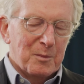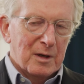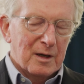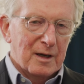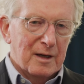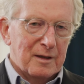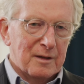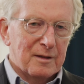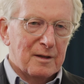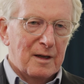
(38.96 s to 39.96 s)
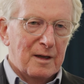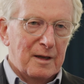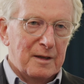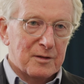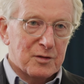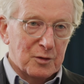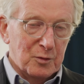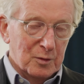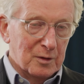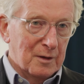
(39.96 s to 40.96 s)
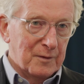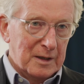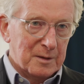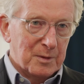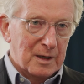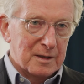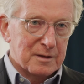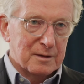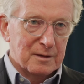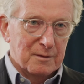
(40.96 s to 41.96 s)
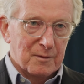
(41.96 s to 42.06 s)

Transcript: behind a school of enterprise and the